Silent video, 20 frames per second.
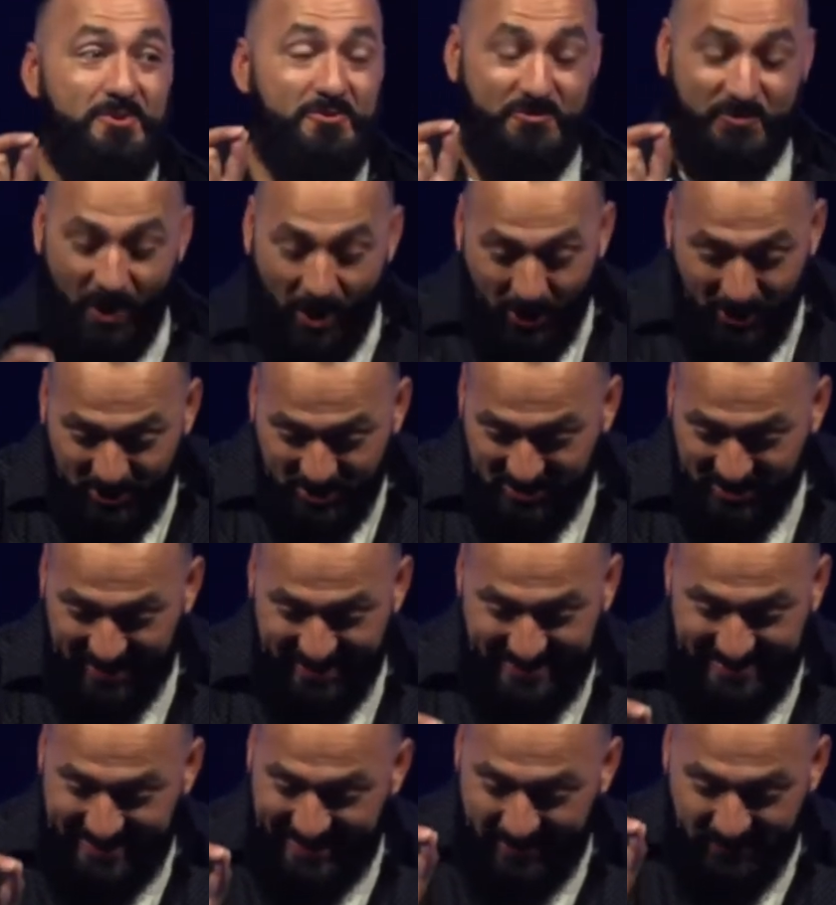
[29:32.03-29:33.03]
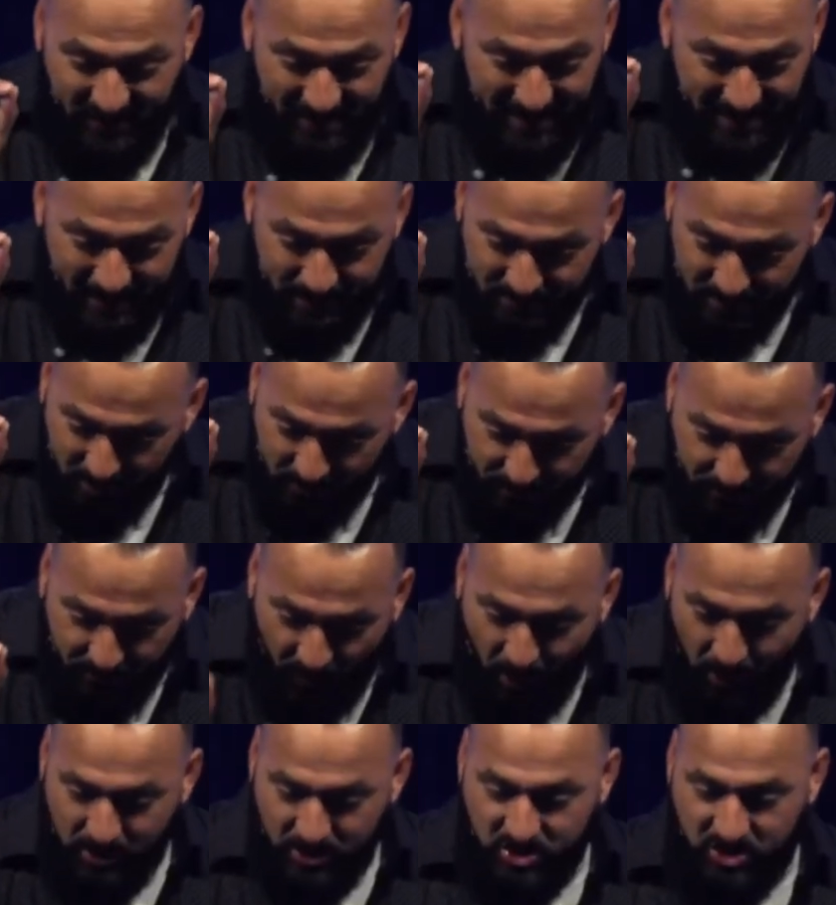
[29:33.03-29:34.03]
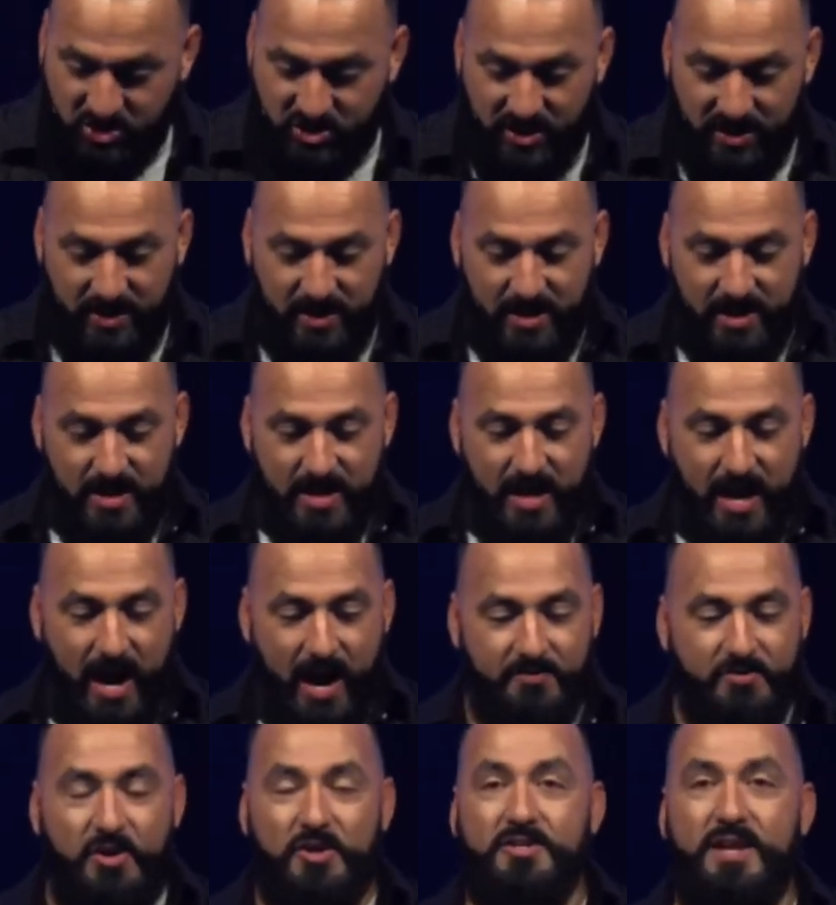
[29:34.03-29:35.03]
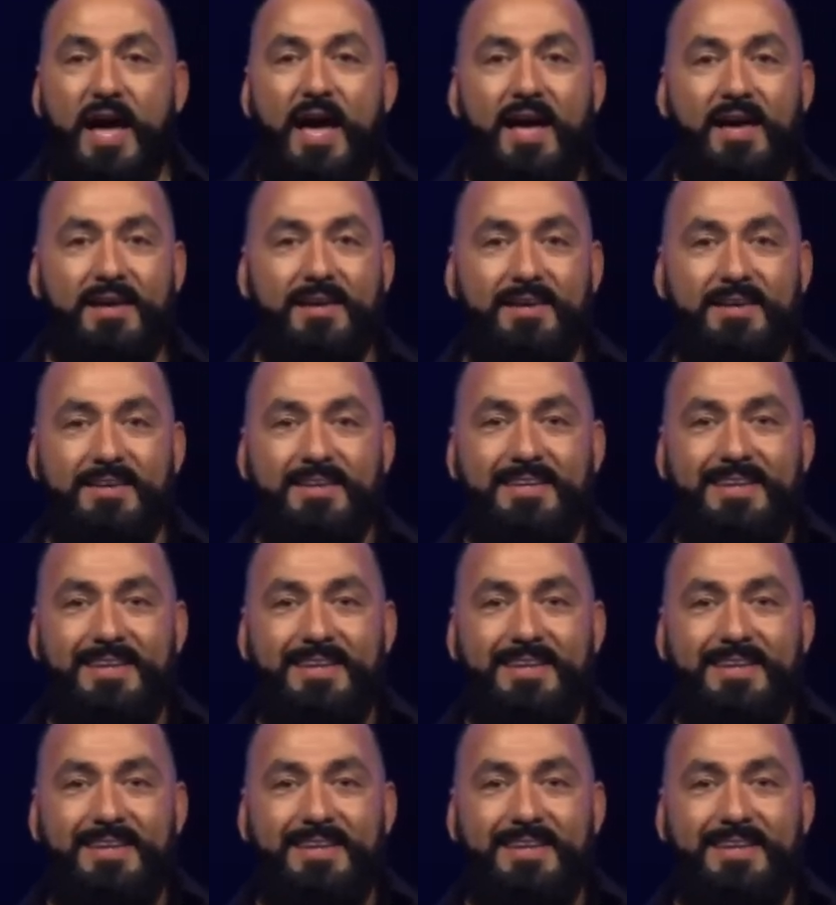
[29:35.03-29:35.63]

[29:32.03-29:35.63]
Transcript: first and giving Him the first of your day.